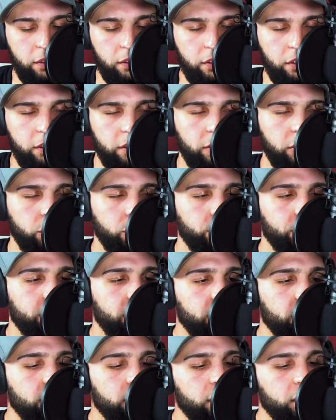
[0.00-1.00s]
Stupid.
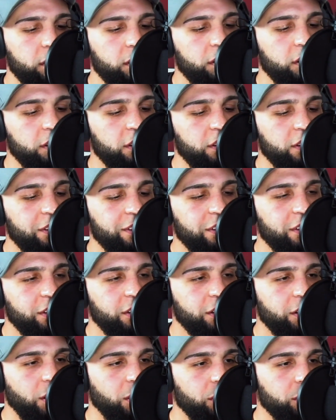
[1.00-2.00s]

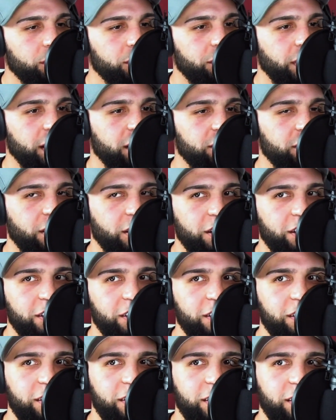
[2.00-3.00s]
Go find a song.
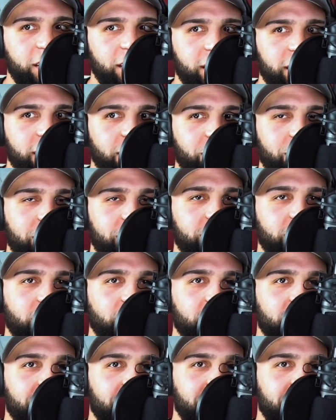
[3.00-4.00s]
Give me a song.